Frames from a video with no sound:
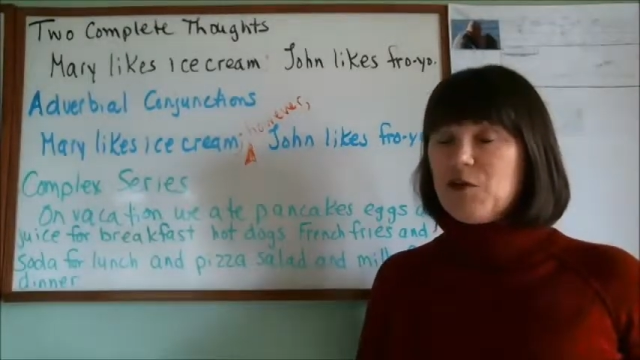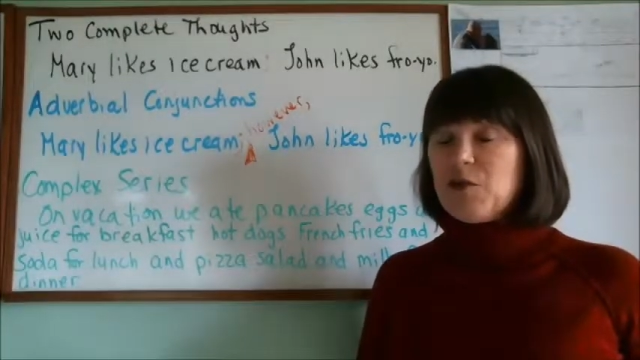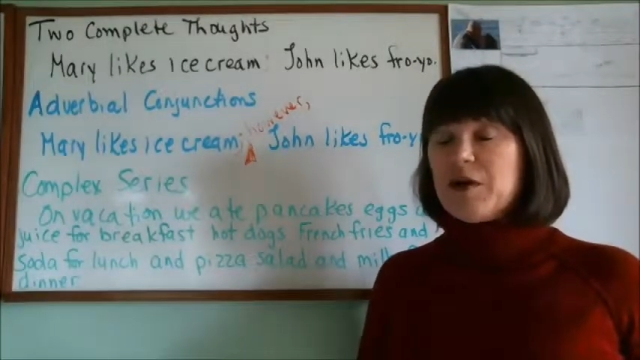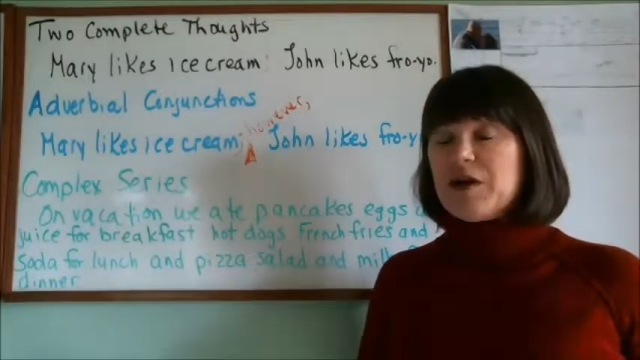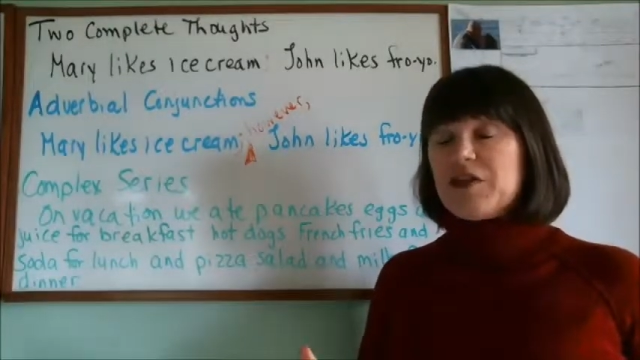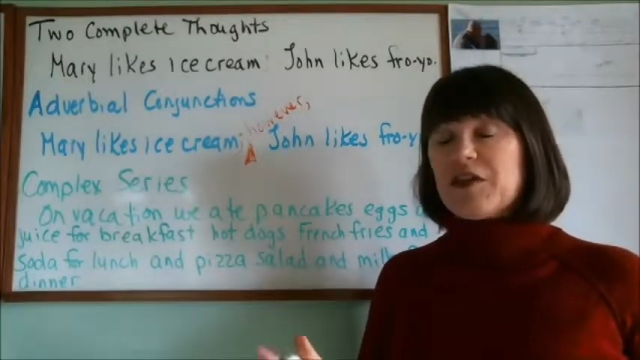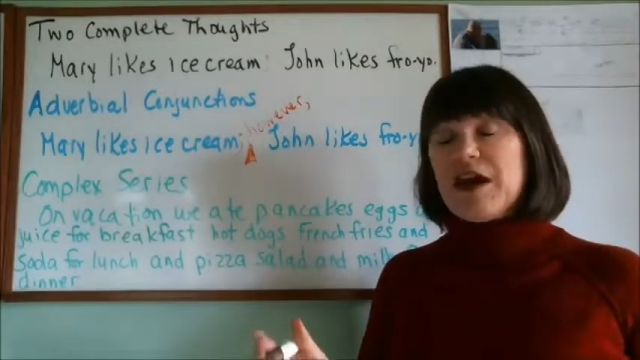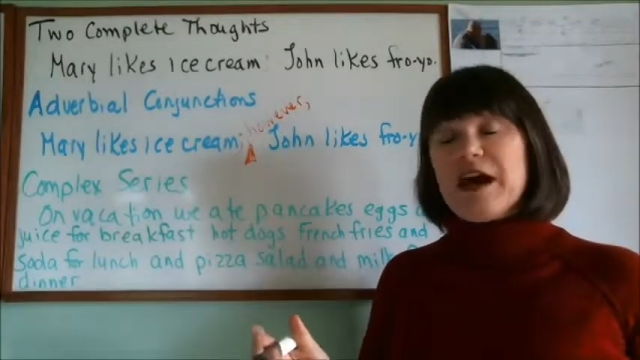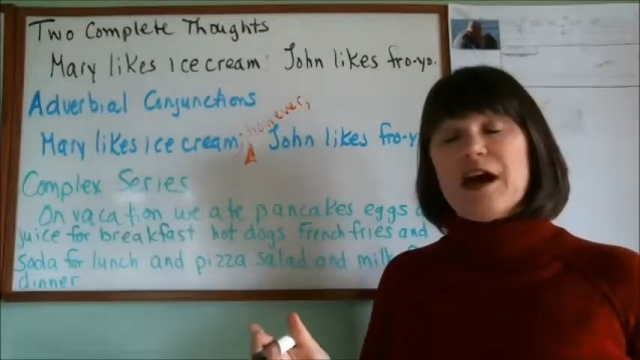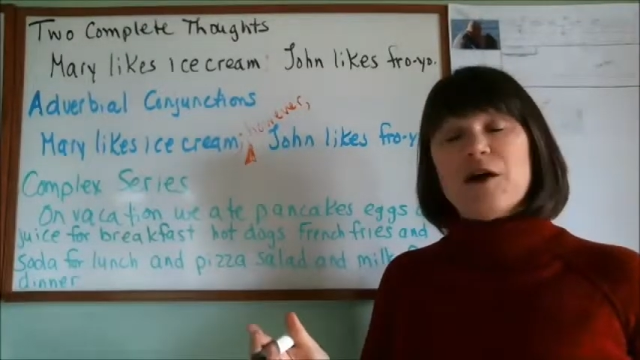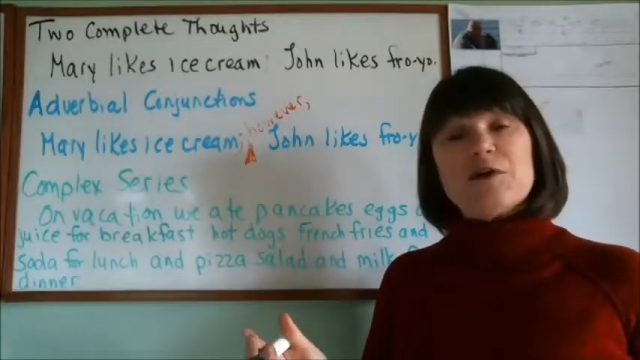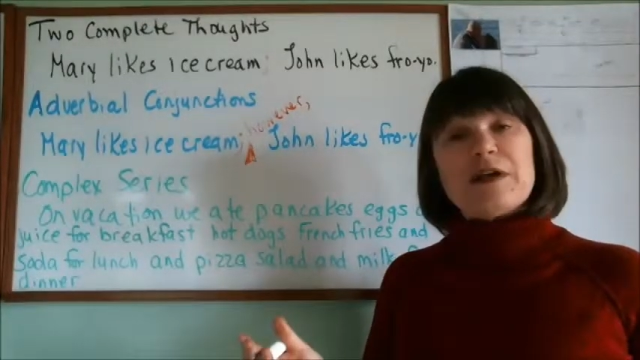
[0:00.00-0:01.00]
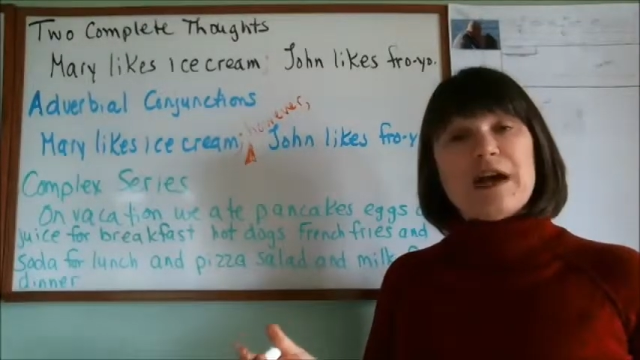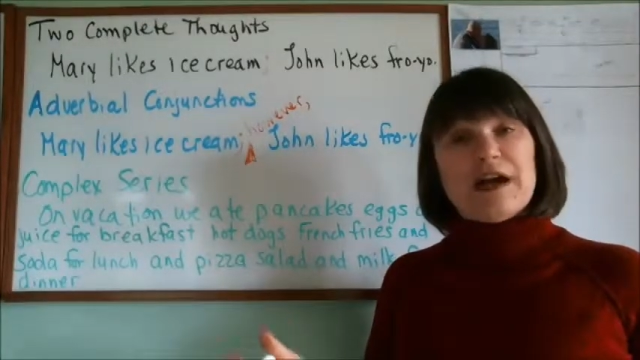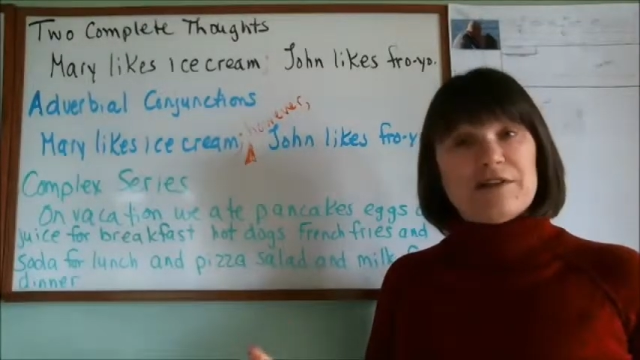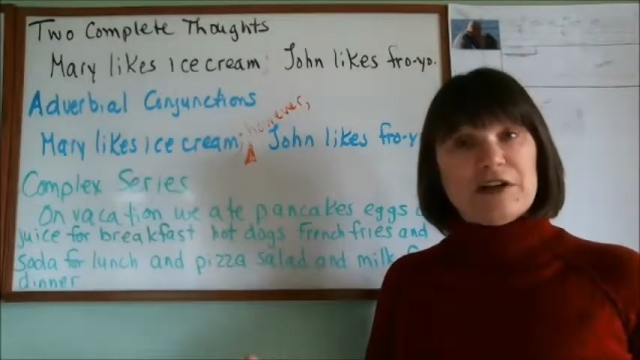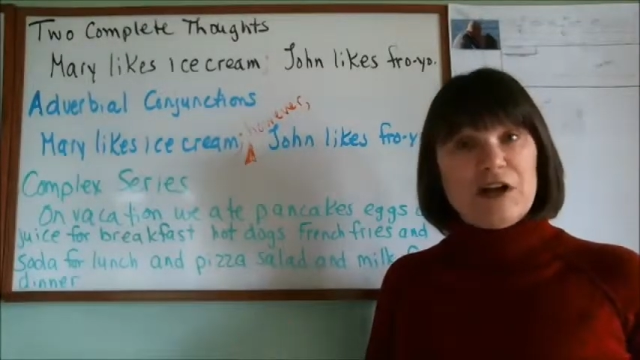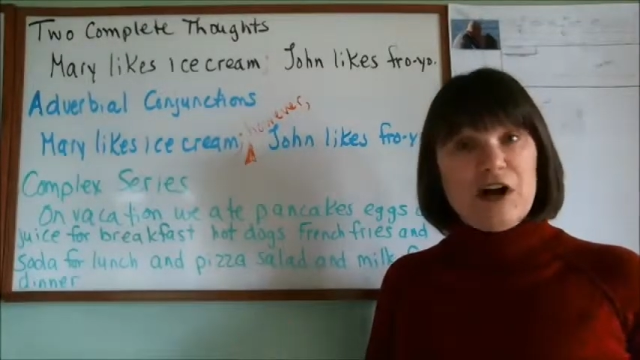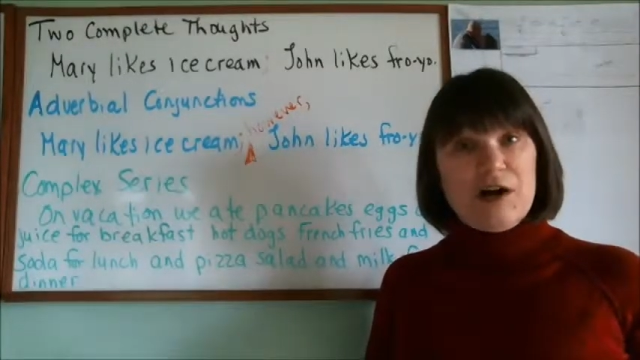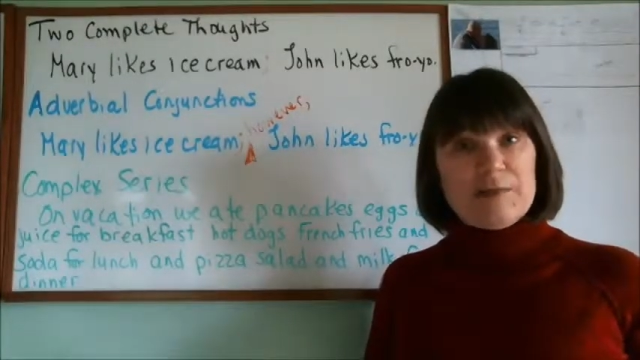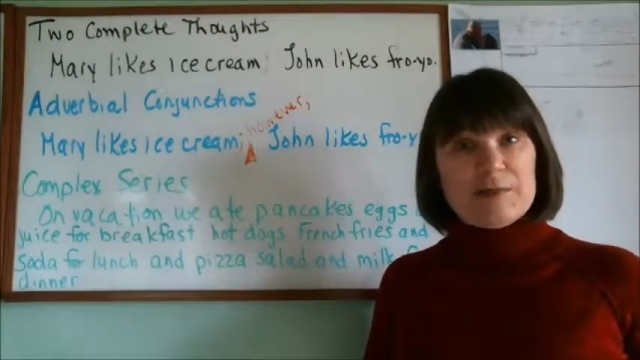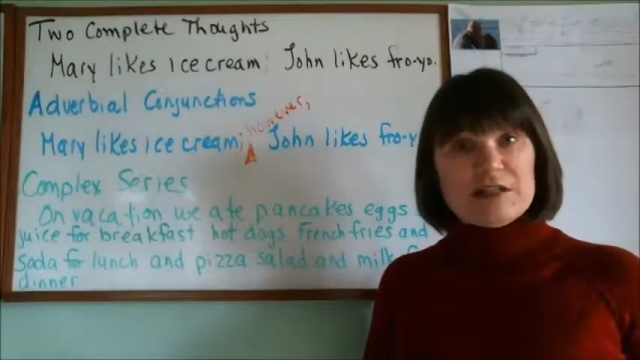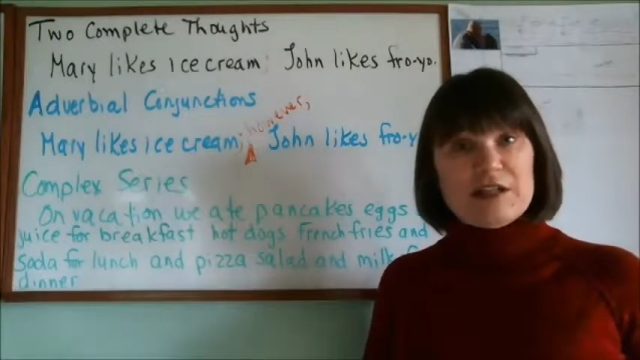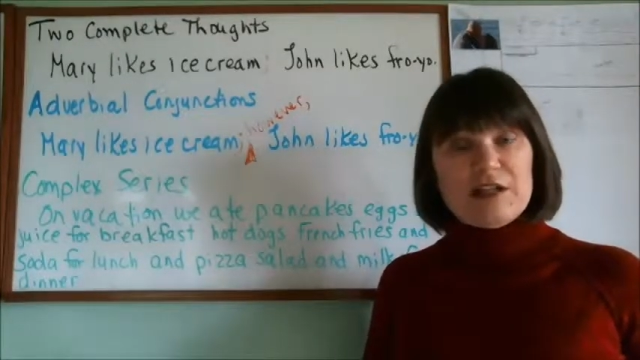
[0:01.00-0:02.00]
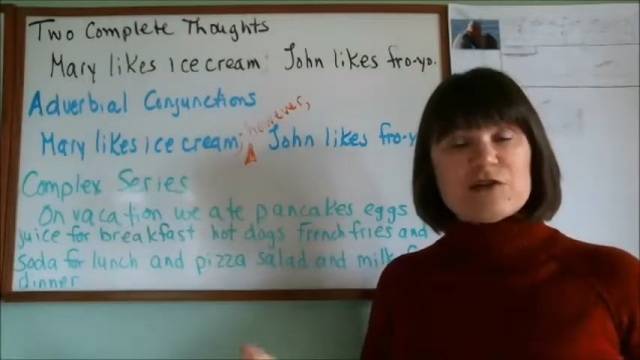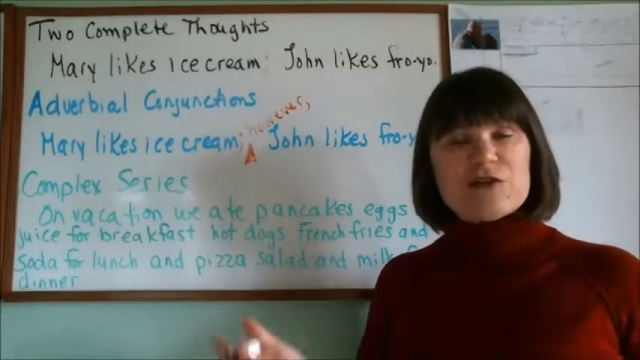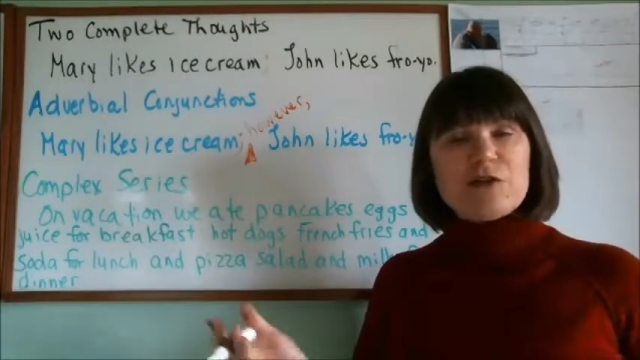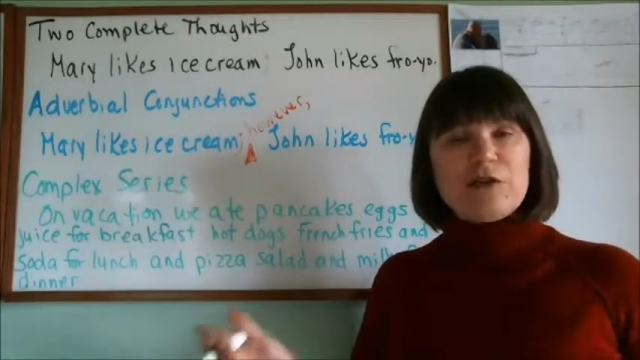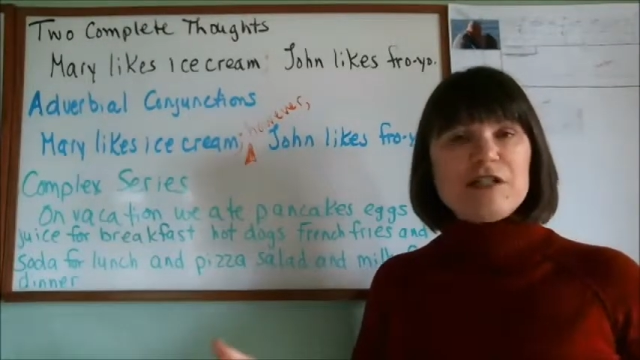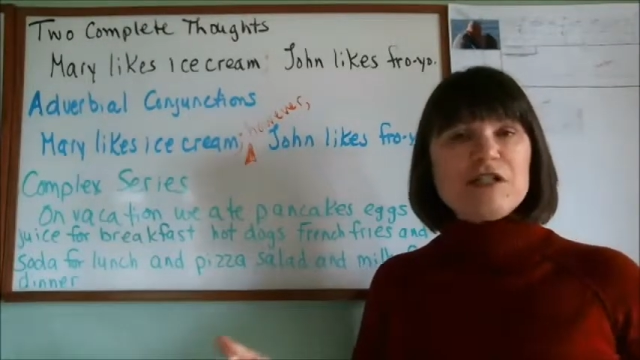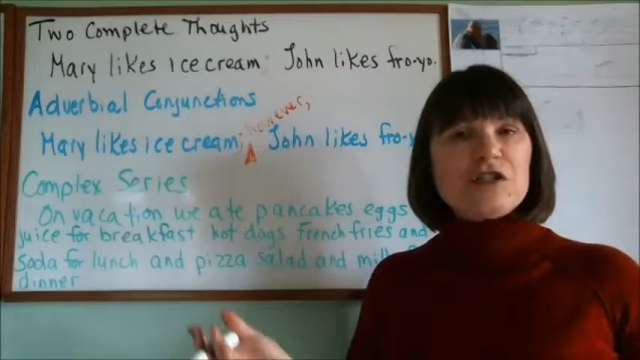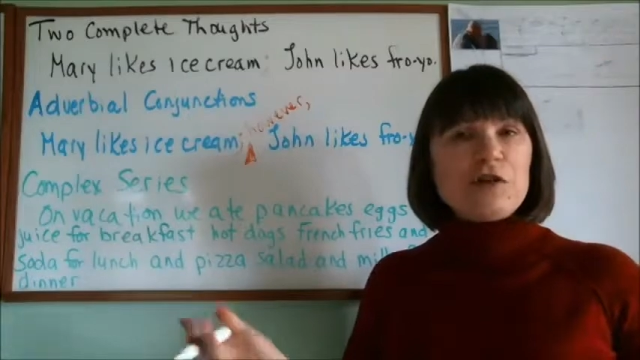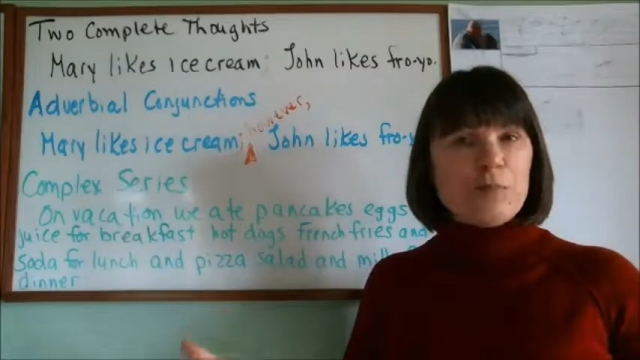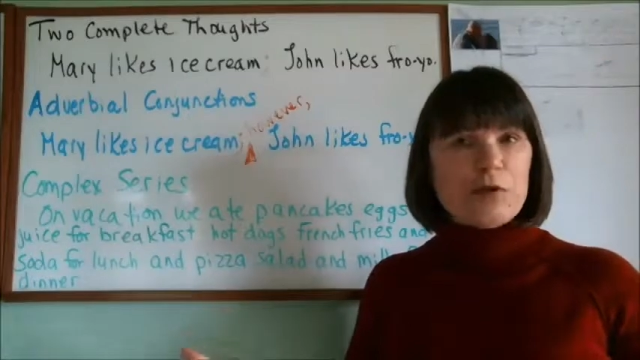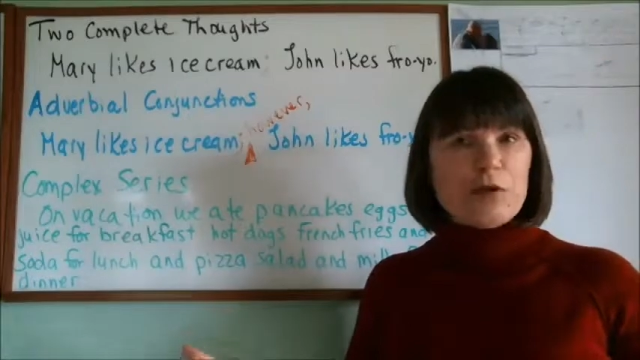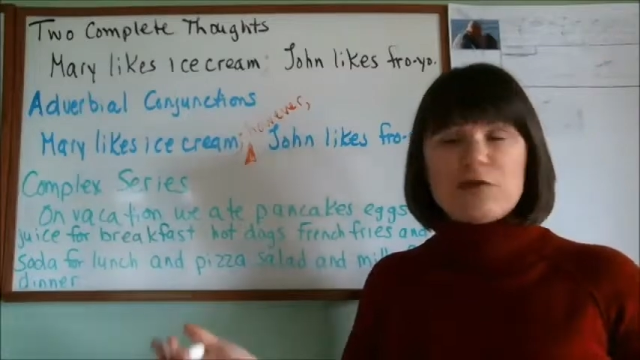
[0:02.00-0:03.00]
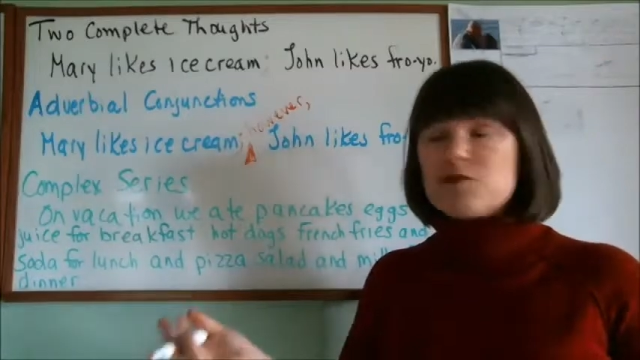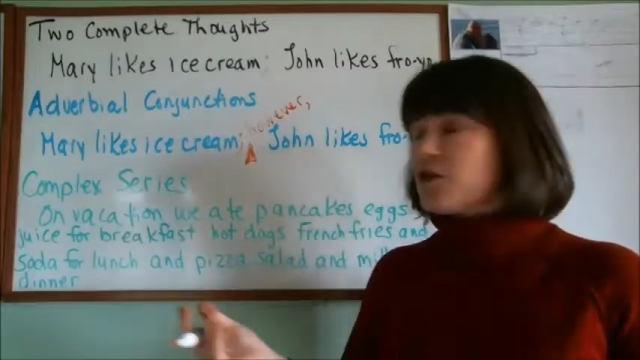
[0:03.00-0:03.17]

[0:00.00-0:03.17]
without having commas in there. So let's start putting those